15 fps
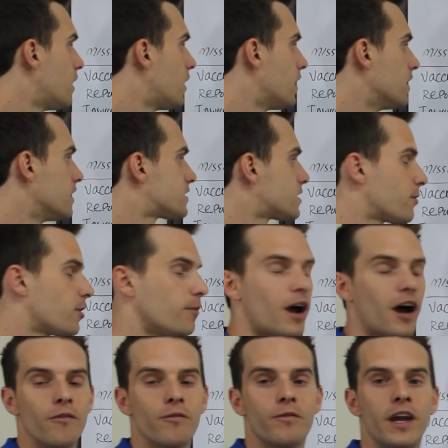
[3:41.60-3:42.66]
Some of them
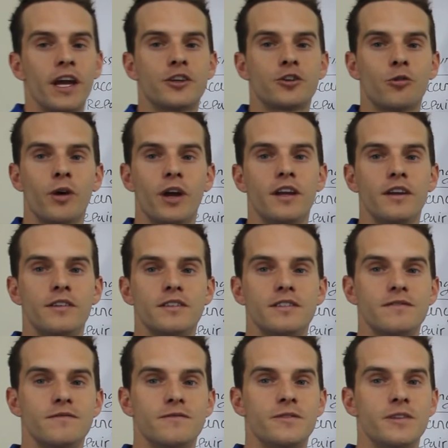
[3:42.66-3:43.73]
have HOA
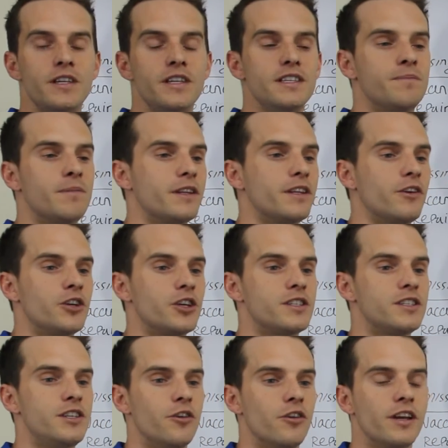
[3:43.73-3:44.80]
fees, but they're
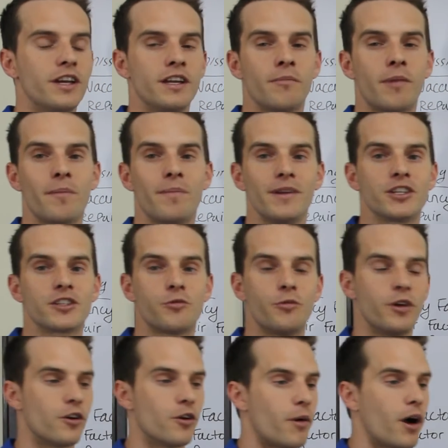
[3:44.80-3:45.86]
just yearly and it might be just
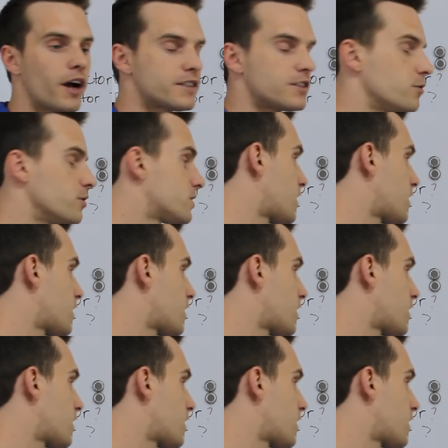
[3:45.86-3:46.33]
$300. So